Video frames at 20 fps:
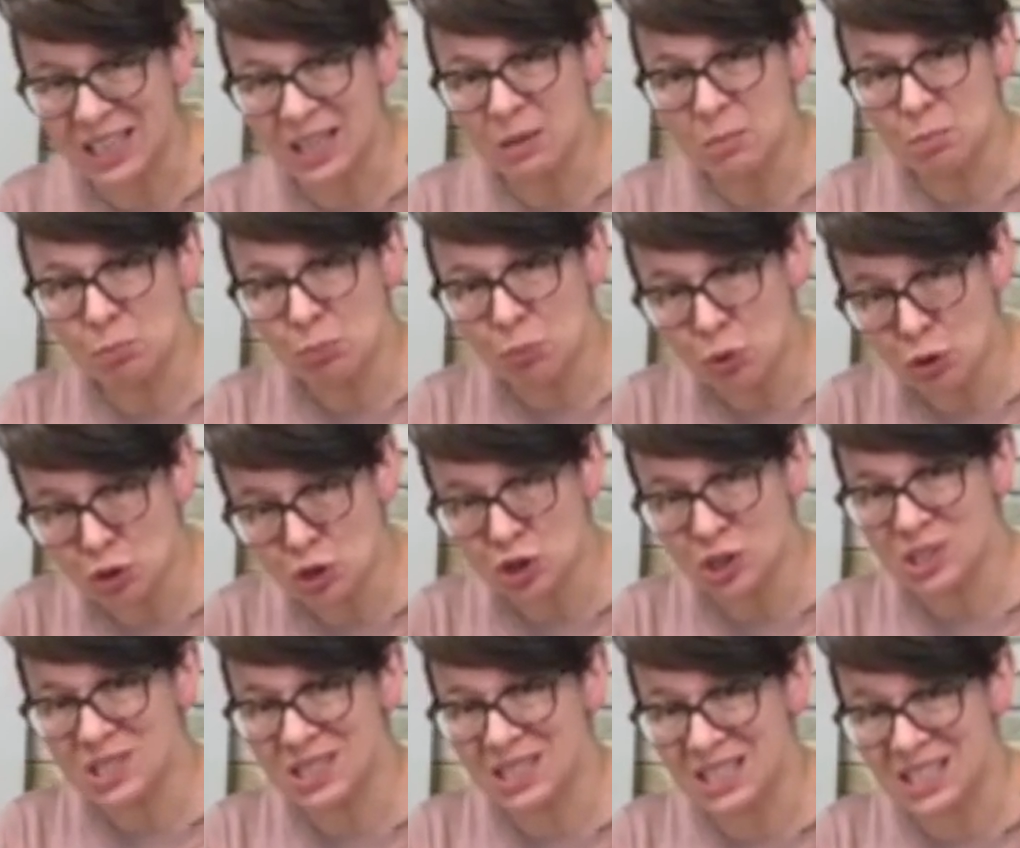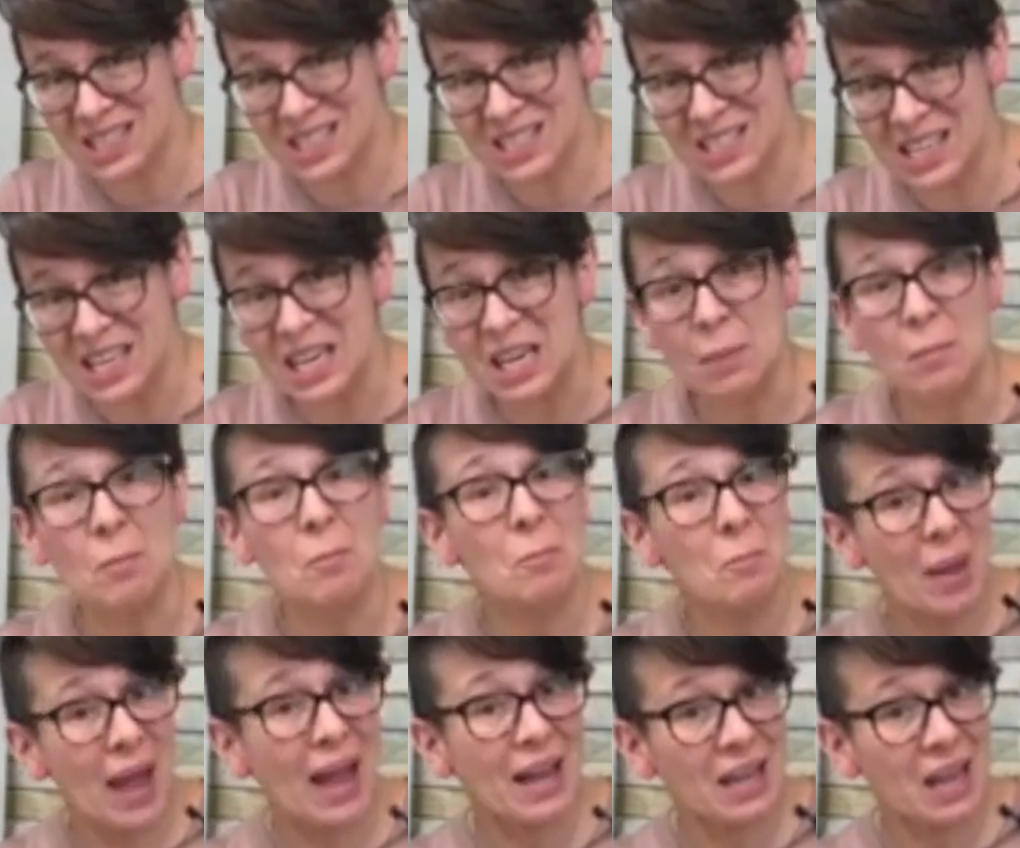it pushes the steam
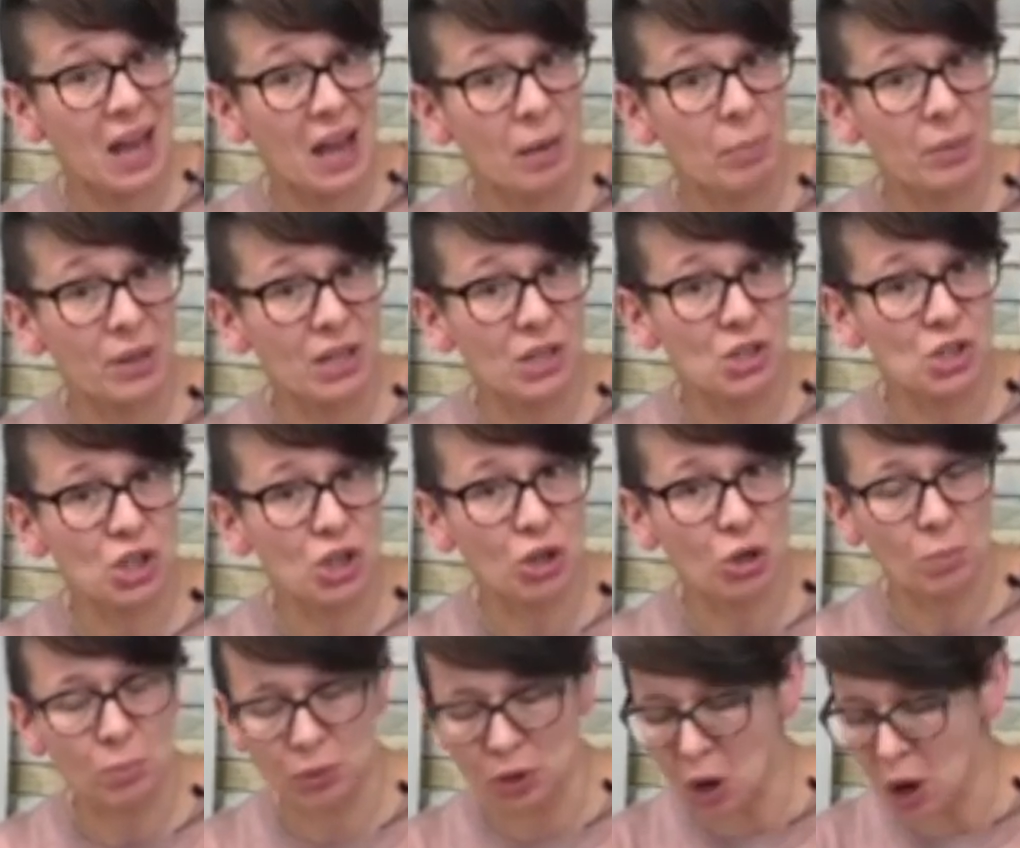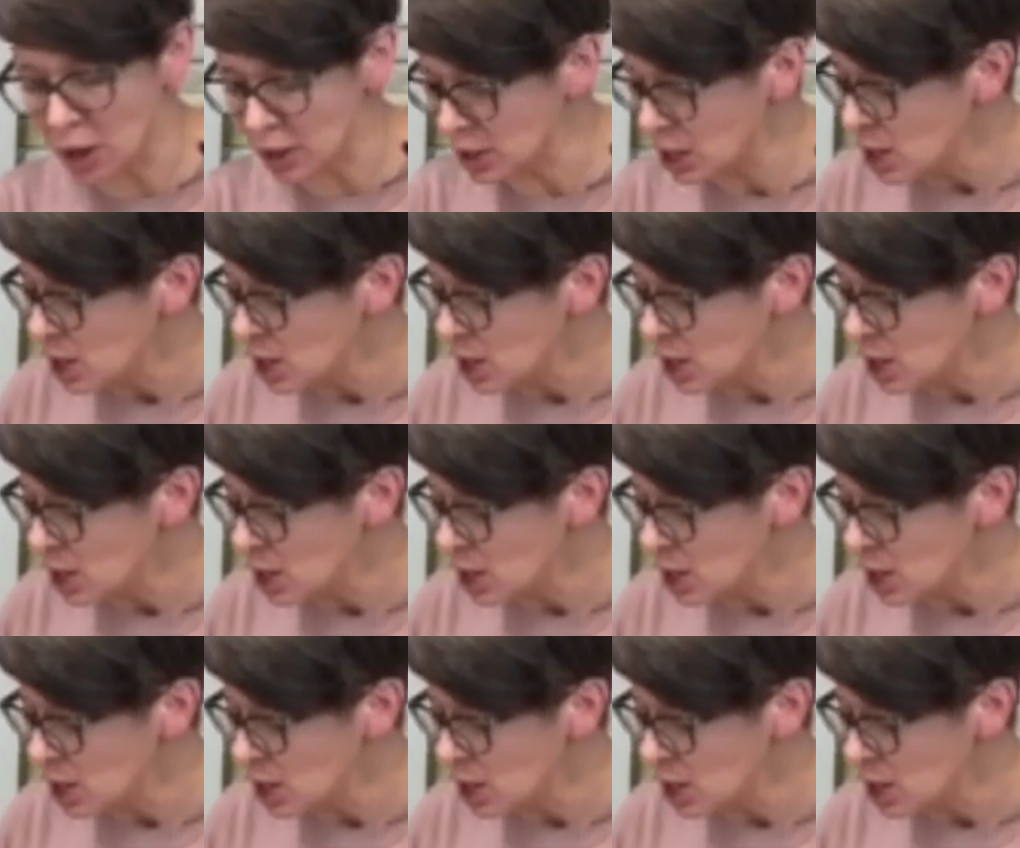back up into your block.